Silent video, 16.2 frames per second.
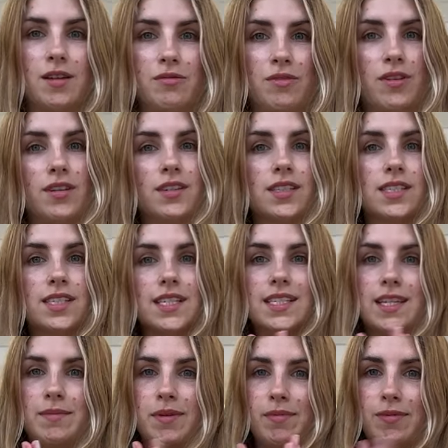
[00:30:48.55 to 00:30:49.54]
want to
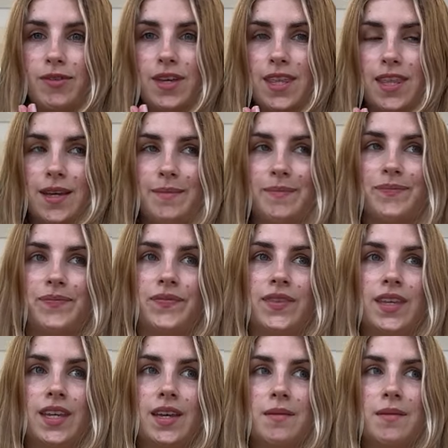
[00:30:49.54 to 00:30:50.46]
see people in them